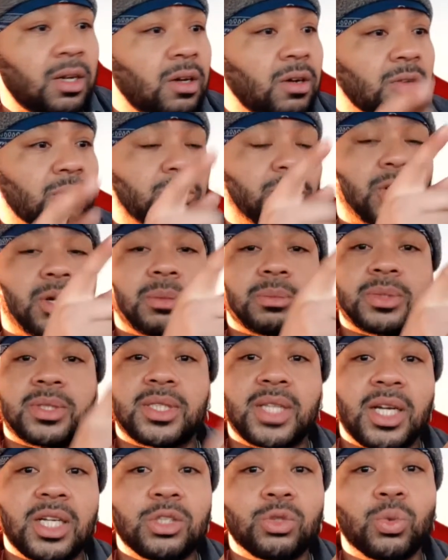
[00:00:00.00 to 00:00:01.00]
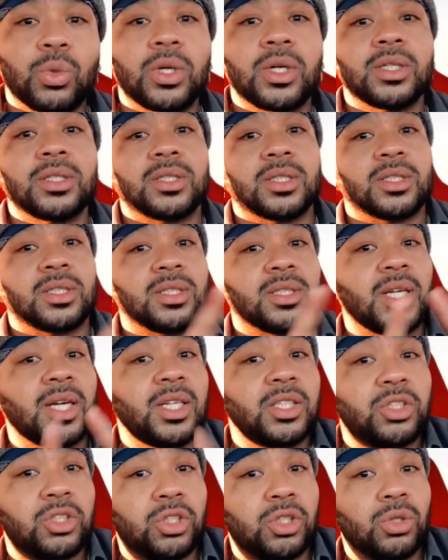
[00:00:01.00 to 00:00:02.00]
From stage 1 to
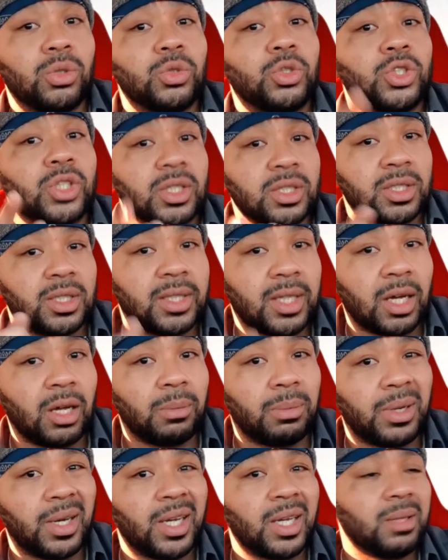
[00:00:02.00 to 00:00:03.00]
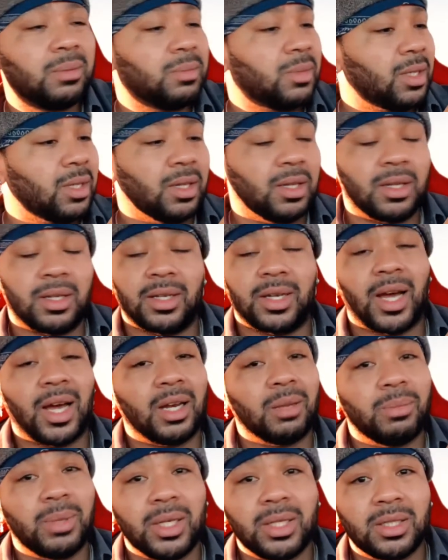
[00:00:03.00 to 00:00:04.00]
stage 2, just a downpipe, not
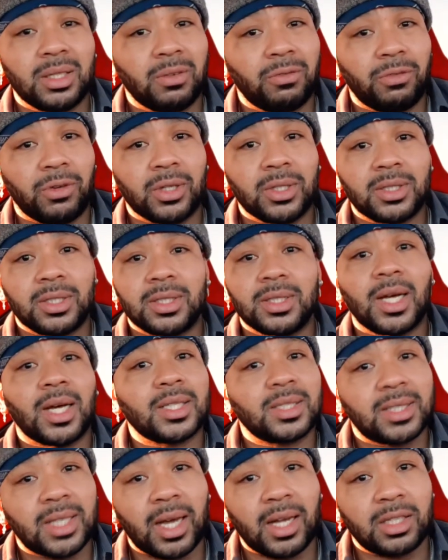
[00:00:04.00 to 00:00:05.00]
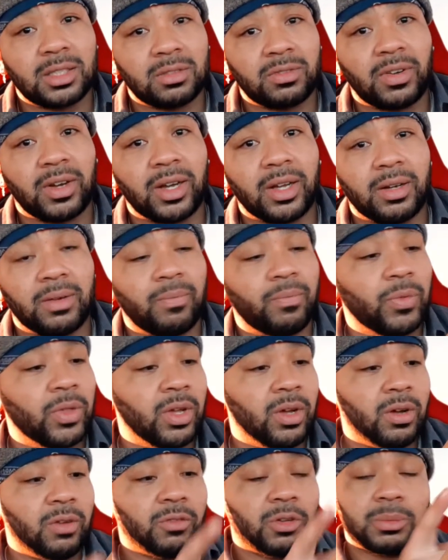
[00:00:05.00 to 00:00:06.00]
a big difference, not satisfied.
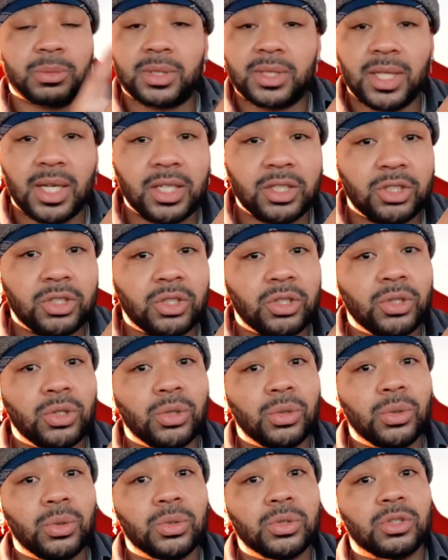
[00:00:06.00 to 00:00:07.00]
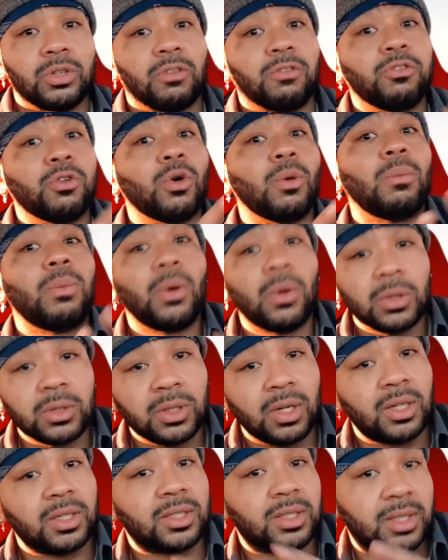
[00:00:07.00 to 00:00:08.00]
From stage 2 to full
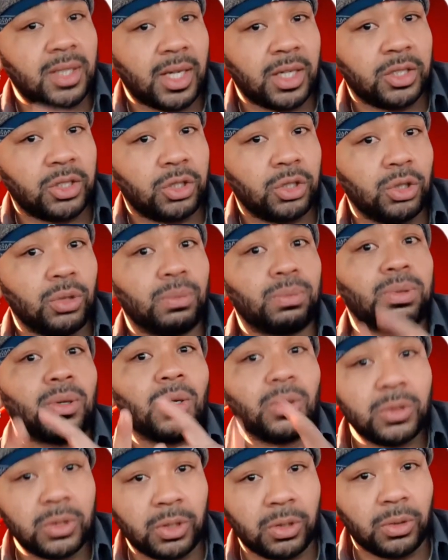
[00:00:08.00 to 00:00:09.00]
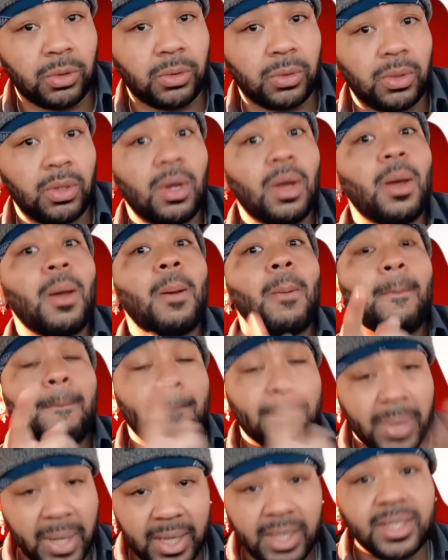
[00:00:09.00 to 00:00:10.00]
bolt-on stage 2, Pro Tune,
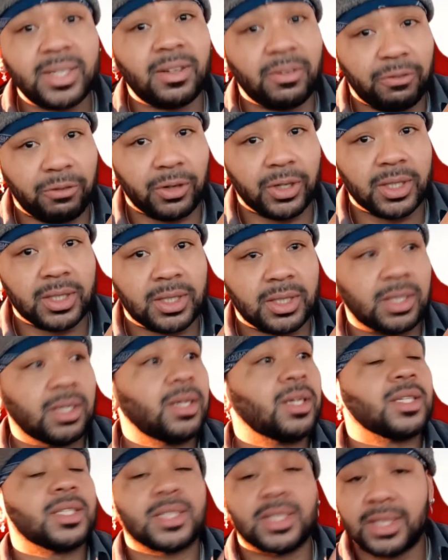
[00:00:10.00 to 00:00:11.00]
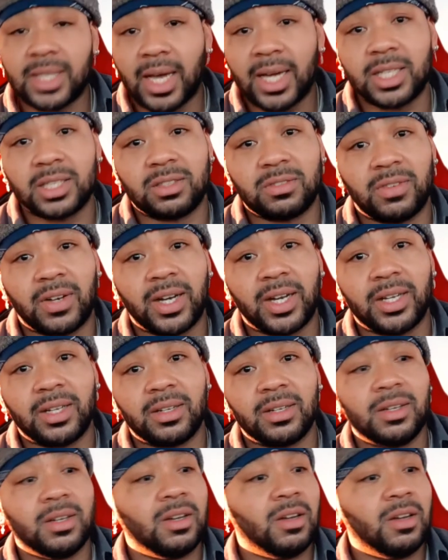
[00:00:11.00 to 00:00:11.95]
big difference, satisfied.